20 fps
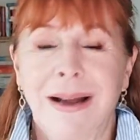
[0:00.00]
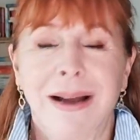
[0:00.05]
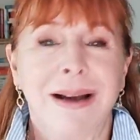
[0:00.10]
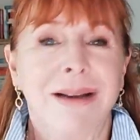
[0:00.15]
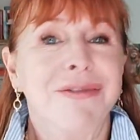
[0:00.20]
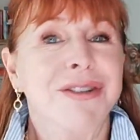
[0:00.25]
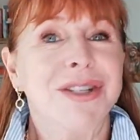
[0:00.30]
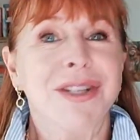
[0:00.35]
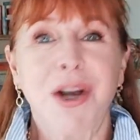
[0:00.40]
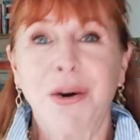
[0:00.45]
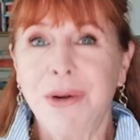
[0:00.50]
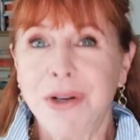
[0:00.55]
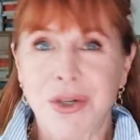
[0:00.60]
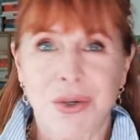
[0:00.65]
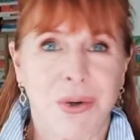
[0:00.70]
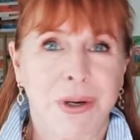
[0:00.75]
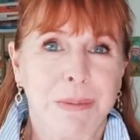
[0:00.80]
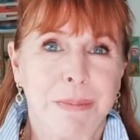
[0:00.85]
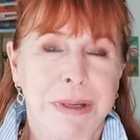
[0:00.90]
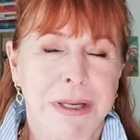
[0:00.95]
I've so
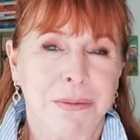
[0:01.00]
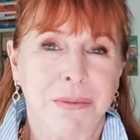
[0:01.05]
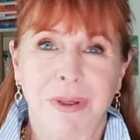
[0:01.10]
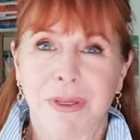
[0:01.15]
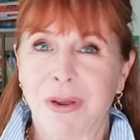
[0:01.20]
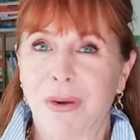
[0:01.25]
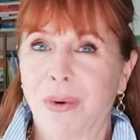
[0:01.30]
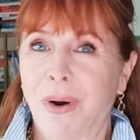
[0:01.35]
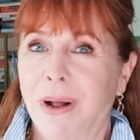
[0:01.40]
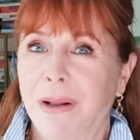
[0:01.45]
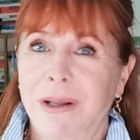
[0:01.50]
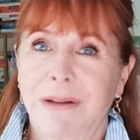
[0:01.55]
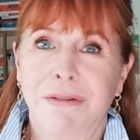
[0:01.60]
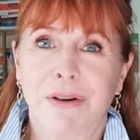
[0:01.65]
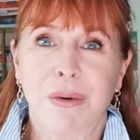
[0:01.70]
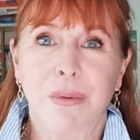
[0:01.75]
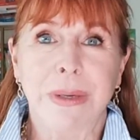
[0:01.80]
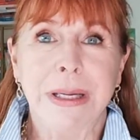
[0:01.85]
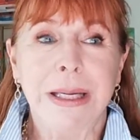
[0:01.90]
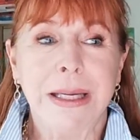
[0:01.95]
enjoyed being with you all
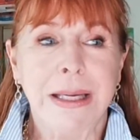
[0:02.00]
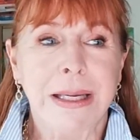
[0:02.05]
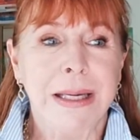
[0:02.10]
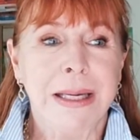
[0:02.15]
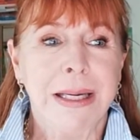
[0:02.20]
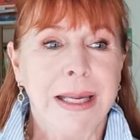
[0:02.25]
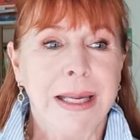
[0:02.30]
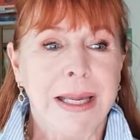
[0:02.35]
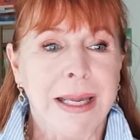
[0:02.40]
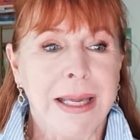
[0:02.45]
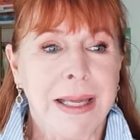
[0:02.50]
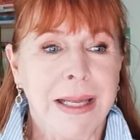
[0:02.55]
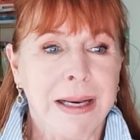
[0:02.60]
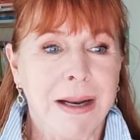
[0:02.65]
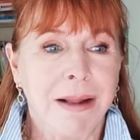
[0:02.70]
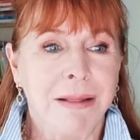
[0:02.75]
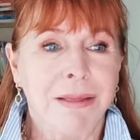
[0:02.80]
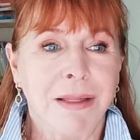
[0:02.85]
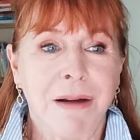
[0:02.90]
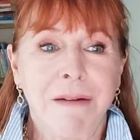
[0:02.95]
every week, and
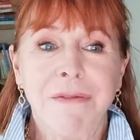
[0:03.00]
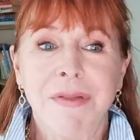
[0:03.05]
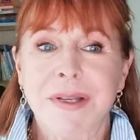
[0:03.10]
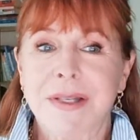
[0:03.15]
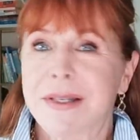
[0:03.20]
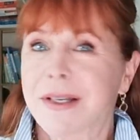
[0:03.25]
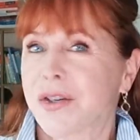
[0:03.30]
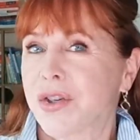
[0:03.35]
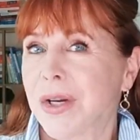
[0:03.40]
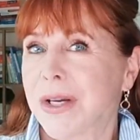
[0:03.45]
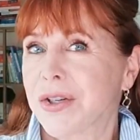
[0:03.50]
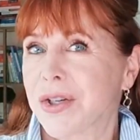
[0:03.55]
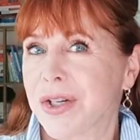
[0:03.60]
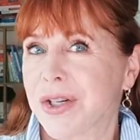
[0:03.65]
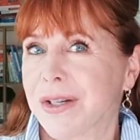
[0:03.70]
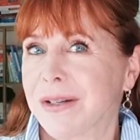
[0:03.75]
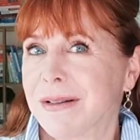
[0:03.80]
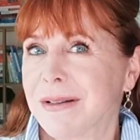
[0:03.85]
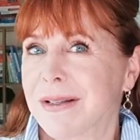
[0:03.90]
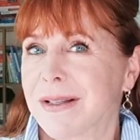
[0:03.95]
I love the
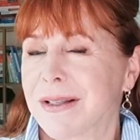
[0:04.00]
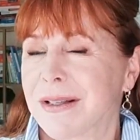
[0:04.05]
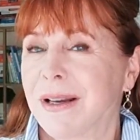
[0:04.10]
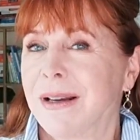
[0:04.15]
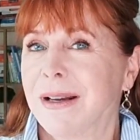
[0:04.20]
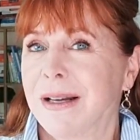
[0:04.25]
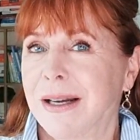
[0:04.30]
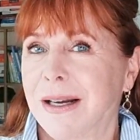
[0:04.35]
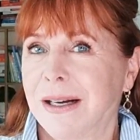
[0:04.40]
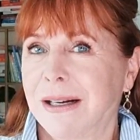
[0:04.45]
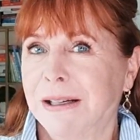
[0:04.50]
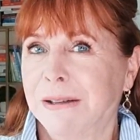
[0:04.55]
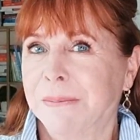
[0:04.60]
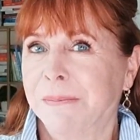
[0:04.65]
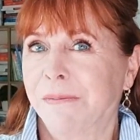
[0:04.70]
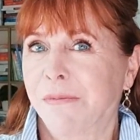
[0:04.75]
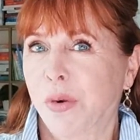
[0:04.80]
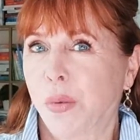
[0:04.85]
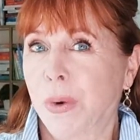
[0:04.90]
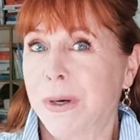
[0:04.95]
suggestions um,
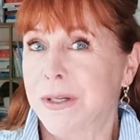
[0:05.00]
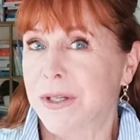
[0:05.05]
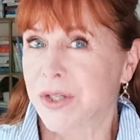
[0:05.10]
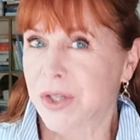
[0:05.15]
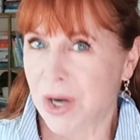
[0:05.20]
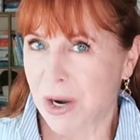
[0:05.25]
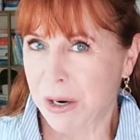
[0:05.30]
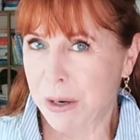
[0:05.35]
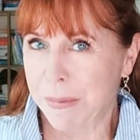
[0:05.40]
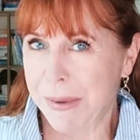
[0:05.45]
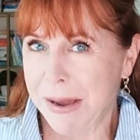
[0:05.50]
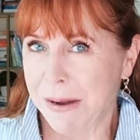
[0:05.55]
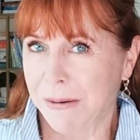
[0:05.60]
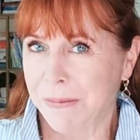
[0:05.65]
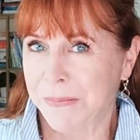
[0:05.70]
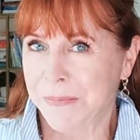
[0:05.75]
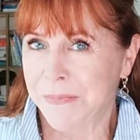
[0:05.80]
for what to talk about.